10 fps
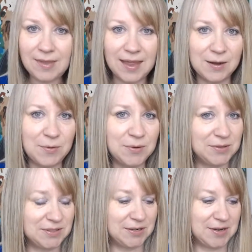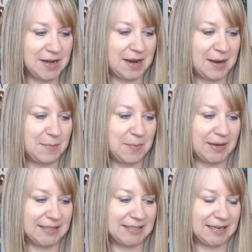And I won't use her name,
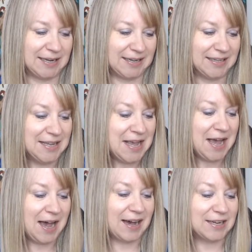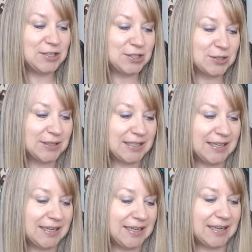but hi,
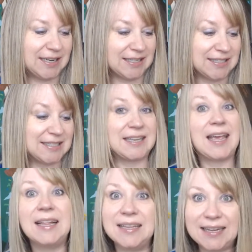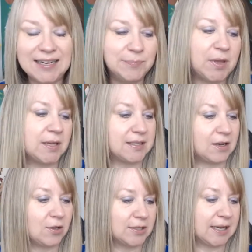Shirley. It's Kelly. I'll
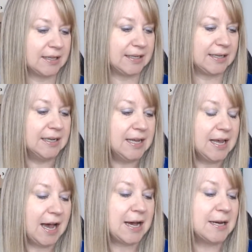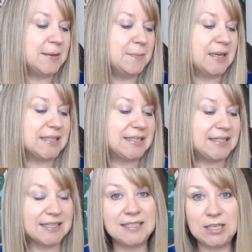call her Kelly. I'm
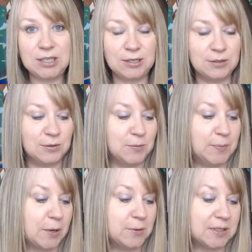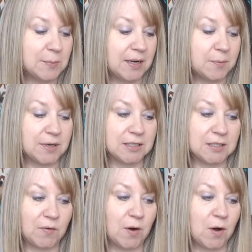62,
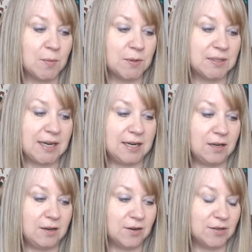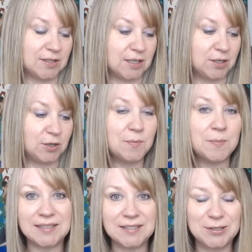post-menopause for almost 8 years. I took your
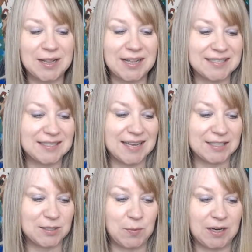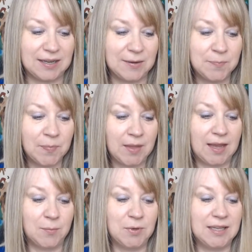masterclass last week
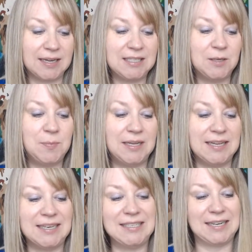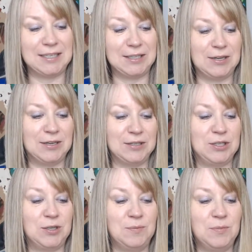and would like to begin a
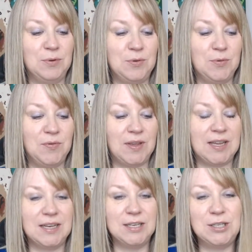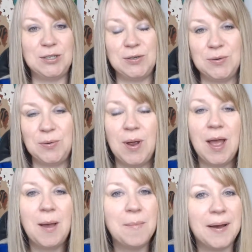dialogue to move into
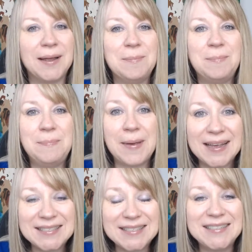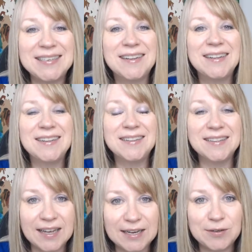my best
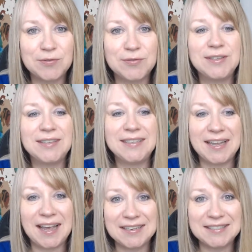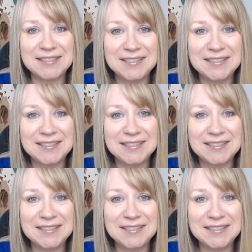life yet.